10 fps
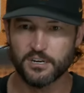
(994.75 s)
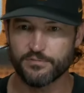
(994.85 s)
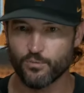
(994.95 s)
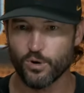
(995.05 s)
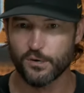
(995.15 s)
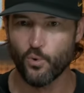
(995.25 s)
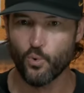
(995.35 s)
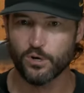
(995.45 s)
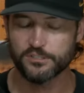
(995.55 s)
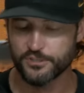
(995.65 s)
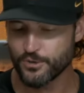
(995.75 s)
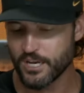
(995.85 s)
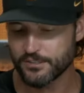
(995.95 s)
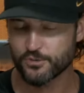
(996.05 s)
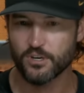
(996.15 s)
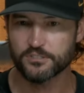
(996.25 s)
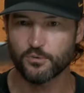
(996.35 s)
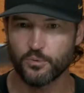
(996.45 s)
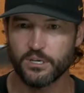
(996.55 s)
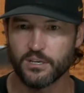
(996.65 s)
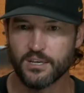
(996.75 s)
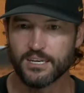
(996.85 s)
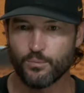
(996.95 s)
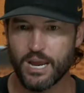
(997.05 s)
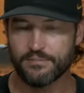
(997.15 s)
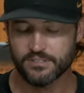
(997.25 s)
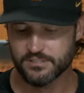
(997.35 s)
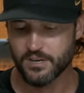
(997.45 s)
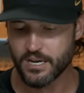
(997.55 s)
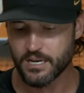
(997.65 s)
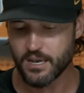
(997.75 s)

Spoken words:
If you're wearing orange, then you got to trust what we have to say.